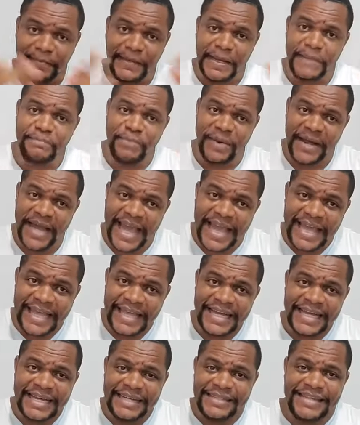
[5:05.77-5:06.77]
But
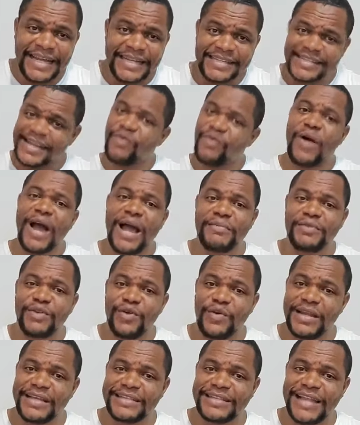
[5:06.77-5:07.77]
hey, that's not why I'm
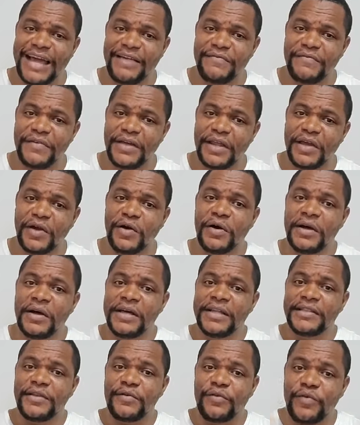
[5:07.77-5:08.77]
doing this live video.
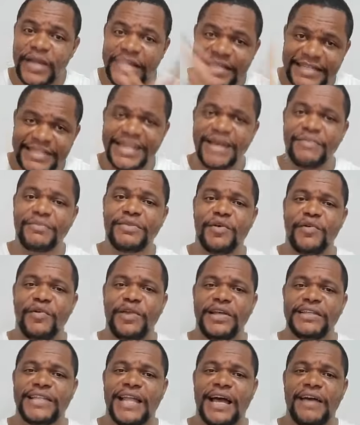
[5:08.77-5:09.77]
The reason I'm doing
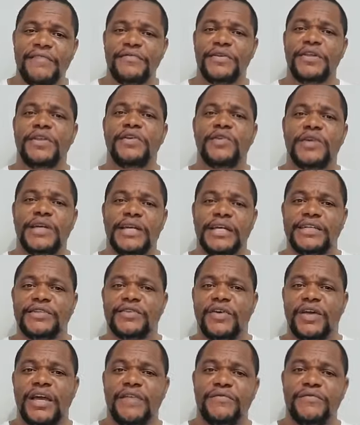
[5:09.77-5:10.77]
this live video is
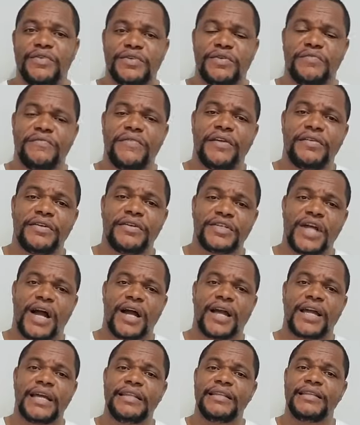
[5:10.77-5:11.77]
to give you some very
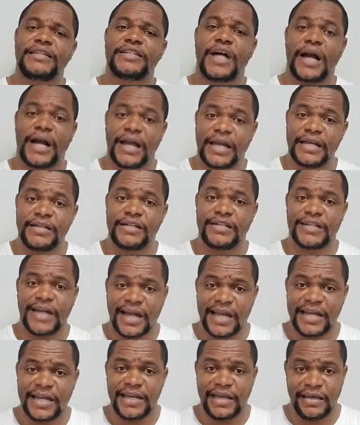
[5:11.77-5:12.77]
shocking
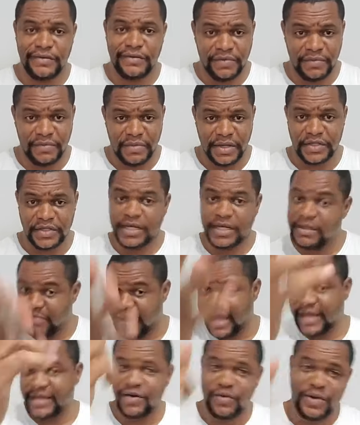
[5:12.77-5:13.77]
information. And
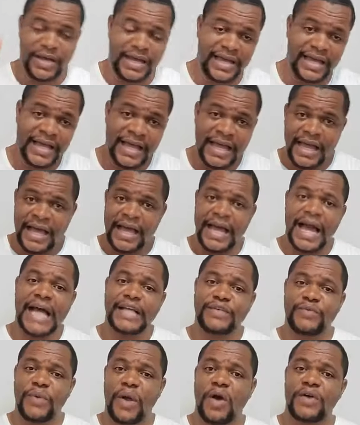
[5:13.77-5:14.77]
by the way,
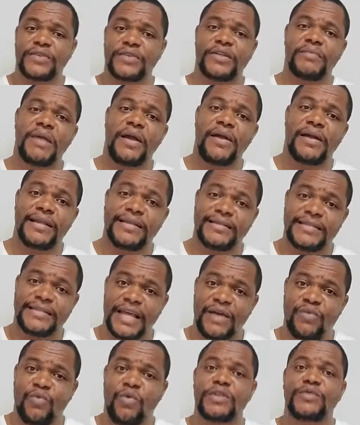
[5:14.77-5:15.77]
as we customarily
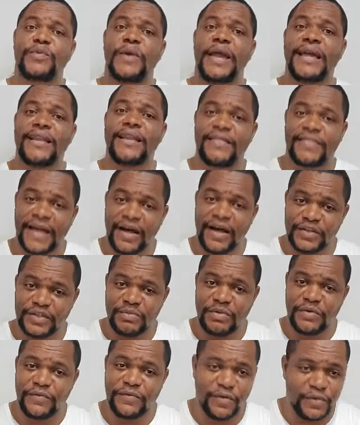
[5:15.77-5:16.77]
say, once we hit 1,000
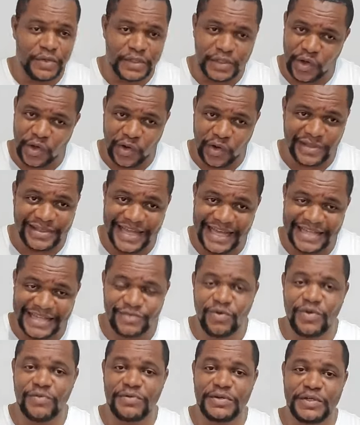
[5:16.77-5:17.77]
before we talk. That's
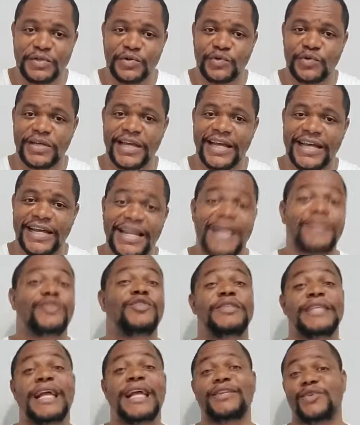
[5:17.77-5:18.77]
what we do here.
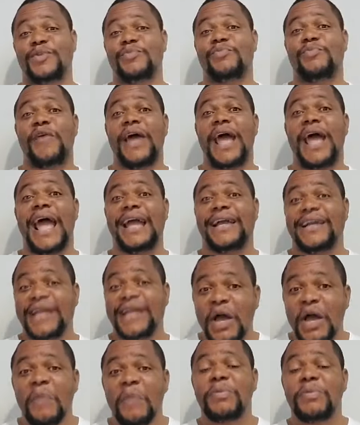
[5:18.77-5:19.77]
Not to brag,
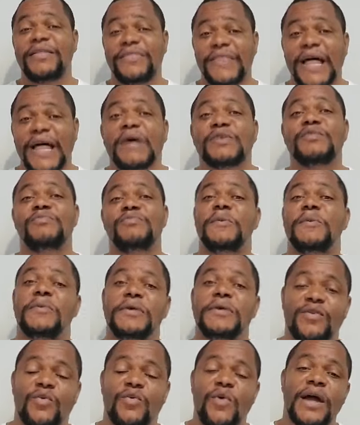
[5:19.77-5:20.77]
but 1,000 people
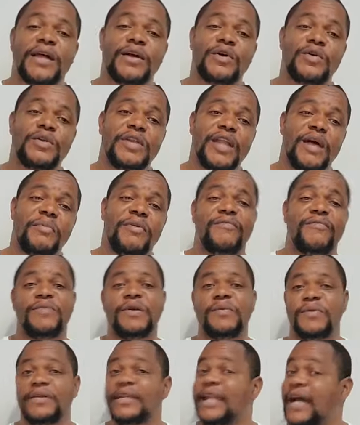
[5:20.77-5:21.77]
is quite a good number of
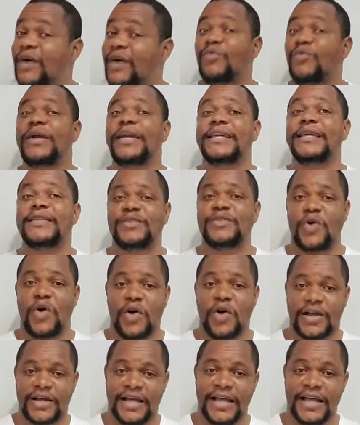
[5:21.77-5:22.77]
people. Now we can talk.